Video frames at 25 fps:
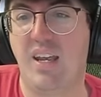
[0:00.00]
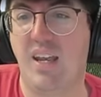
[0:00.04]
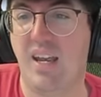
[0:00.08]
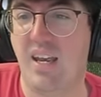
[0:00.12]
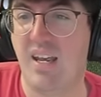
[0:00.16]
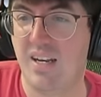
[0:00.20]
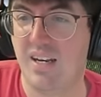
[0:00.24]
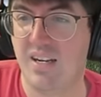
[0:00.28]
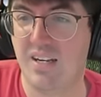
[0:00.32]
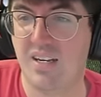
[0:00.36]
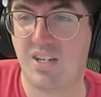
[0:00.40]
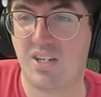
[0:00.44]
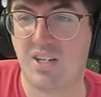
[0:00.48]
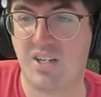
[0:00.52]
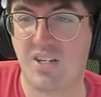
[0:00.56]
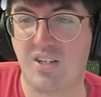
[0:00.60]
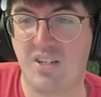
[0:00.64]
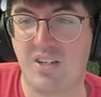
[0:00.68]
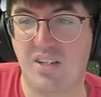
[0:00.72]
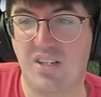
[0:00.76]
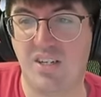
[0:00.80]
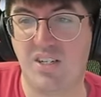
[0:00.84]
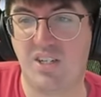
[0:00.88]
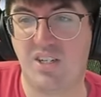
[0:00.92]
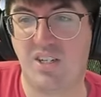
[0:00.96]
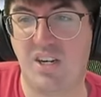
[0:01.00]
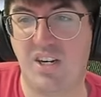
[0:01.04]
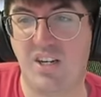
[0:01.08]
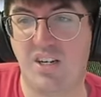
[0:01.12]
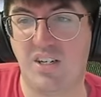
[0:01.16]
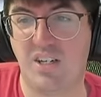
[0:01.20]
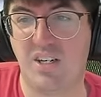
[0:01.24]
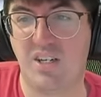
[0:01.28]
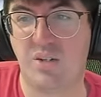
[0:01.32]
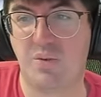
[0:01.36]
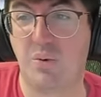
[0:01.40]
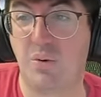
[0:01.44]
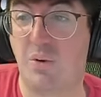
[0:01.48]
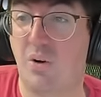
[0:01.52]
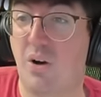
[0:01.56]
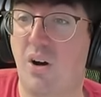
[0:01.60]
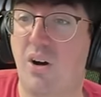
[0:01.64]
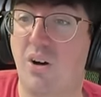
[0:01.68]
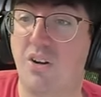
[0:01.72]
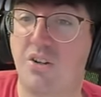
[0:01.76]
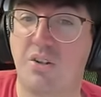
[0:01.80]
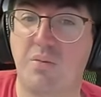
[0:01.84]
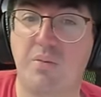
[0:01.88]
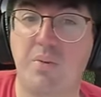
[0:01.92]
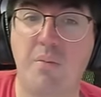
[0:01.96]
In addition to these changes, we will
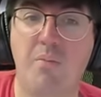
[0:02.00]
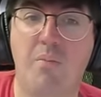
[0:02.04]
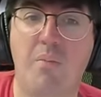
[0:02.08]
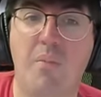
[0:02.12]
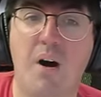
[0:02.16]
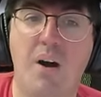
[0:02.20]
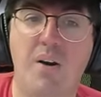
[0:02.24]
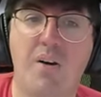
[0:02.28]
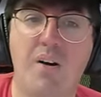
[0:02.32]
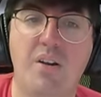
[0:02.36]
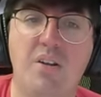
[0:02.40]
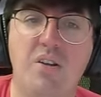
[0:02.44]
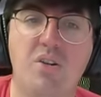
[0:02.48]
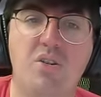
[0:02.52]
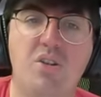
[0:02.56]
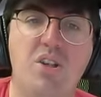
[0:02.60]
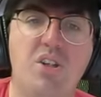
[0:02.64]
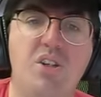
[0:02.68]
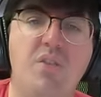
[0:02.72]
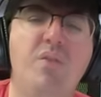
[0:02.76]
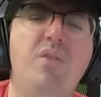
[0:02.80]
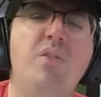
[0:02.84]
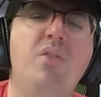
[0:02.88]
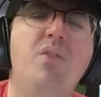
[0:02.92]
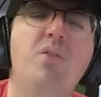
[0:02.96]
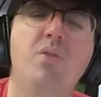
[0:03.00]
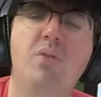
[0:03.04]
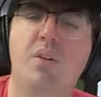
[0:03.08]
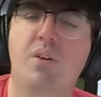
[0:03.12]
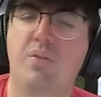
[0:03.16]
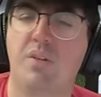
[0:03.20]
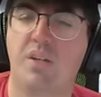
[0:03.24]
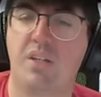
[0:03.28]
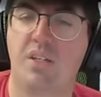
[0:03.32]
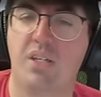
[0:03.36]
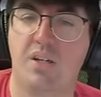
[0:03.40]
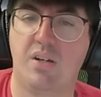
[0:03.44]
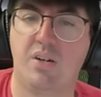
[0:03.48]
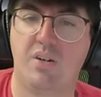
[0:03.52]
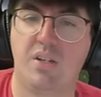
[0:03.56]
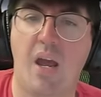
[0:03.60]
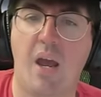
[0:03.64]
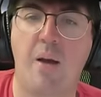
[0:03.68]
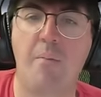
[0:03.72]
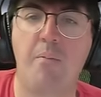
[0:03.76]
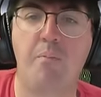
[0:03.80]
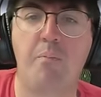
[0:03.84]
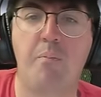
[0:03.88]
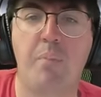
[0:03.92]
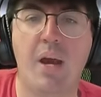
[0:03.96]
also be monitoring the usage of newly released heroes and